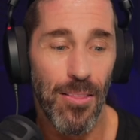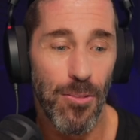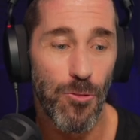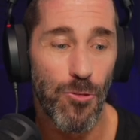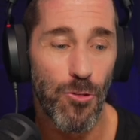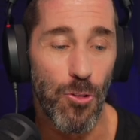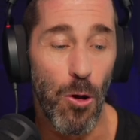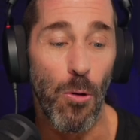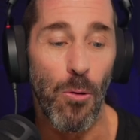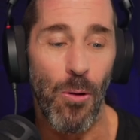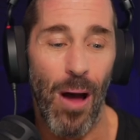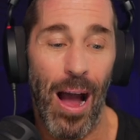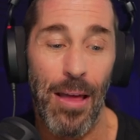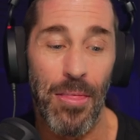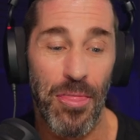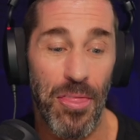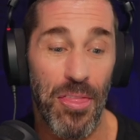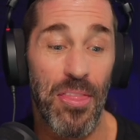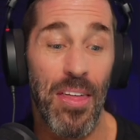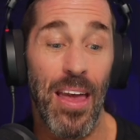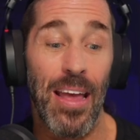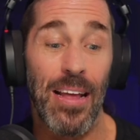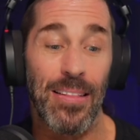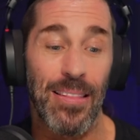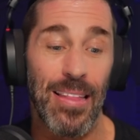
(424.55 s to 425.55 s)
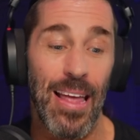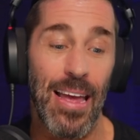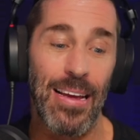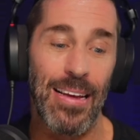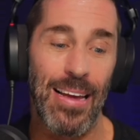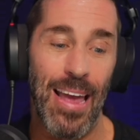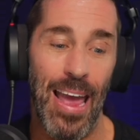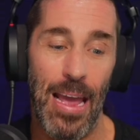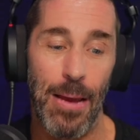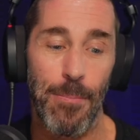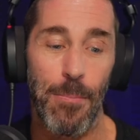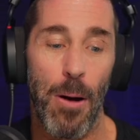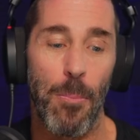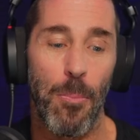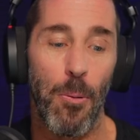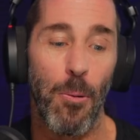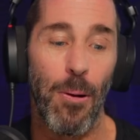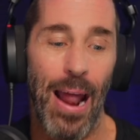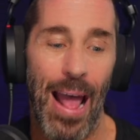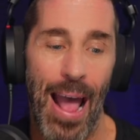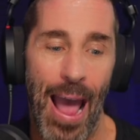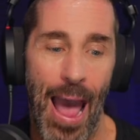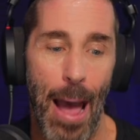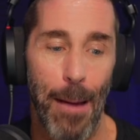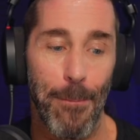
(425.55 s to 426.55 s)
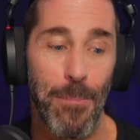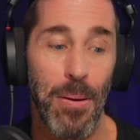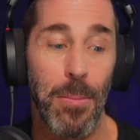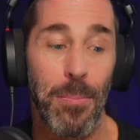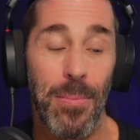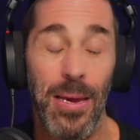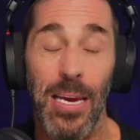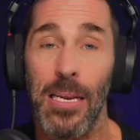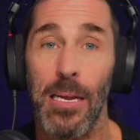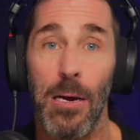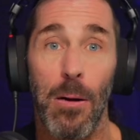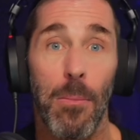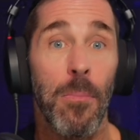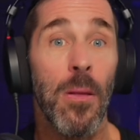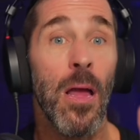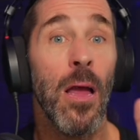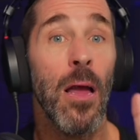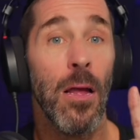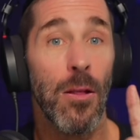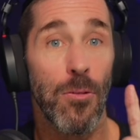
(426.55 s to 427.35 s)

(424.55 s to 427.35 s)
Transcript: So I think they came up with a happy medium.